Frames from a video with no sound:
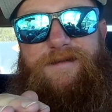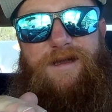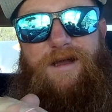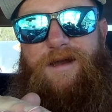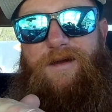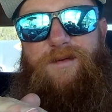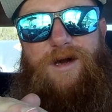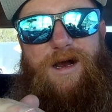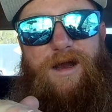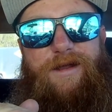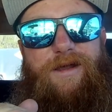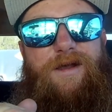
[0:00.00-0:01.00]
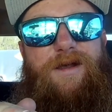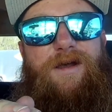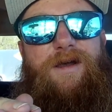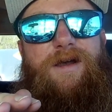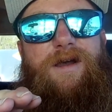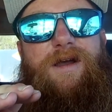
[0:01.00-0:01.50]
rod.
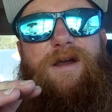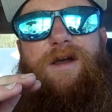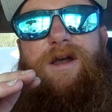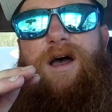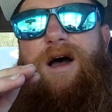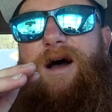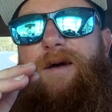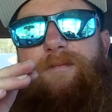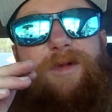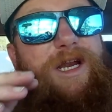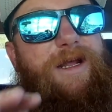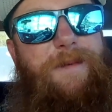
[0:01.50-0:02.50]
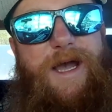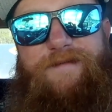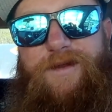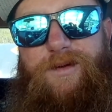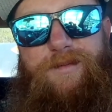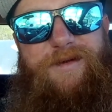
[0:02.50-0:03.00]
Medium
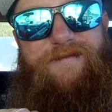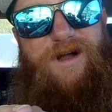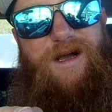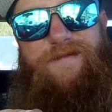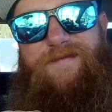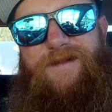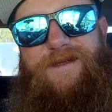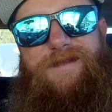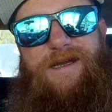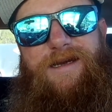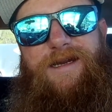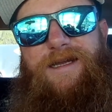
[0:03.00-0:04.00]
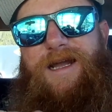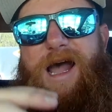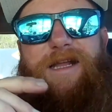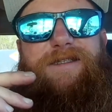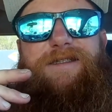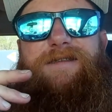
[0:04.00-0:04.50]
heavy would be fine for this technique.
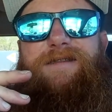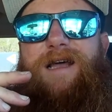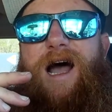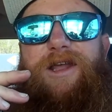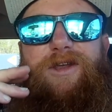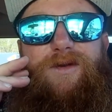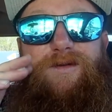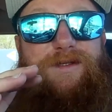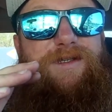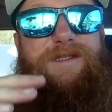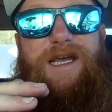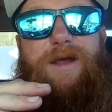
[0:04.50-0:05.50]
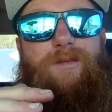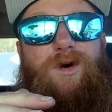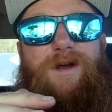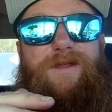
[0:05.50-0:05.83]
I use the same